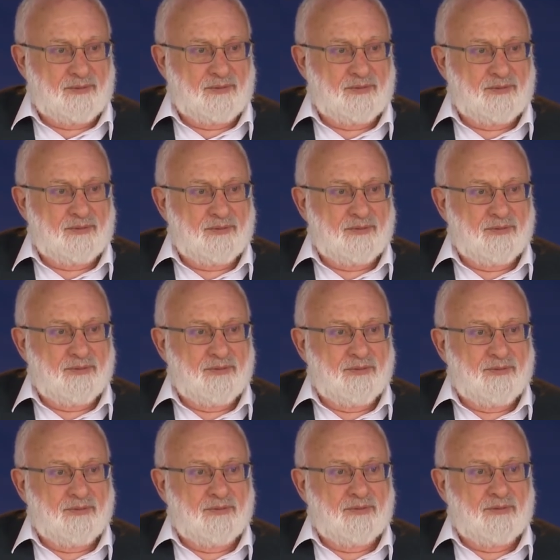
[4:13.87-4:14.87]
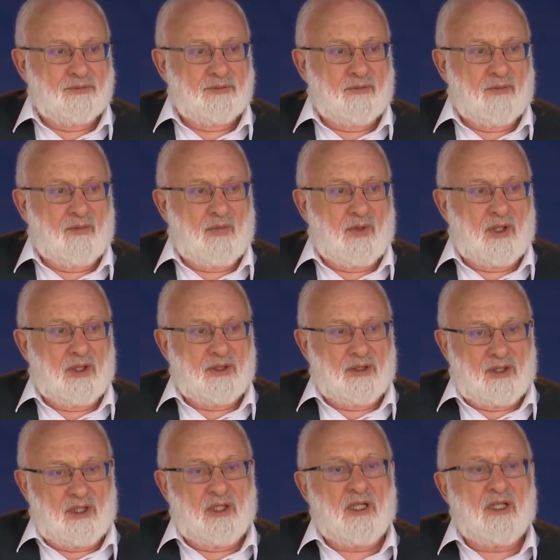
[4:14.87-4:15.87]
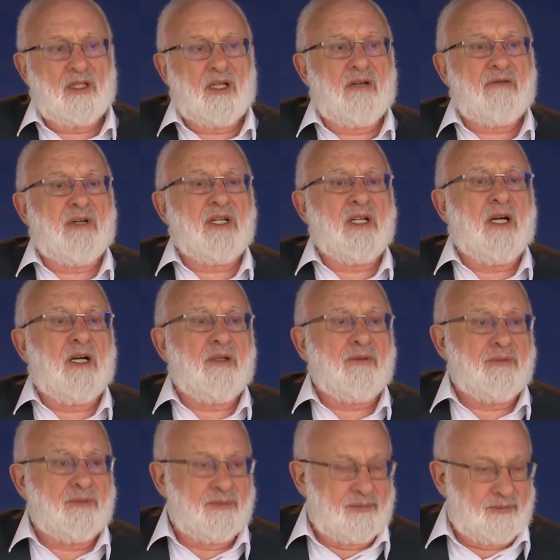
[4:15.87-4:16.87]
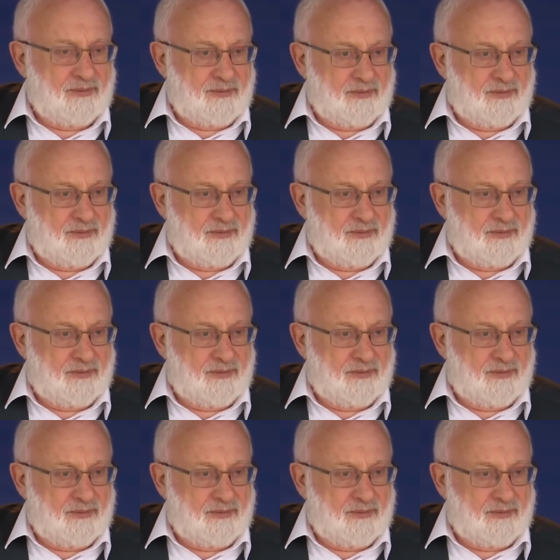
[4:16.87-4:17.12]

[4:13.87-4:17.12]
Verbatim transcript: this is already the beginning of the spiritual Partsuf,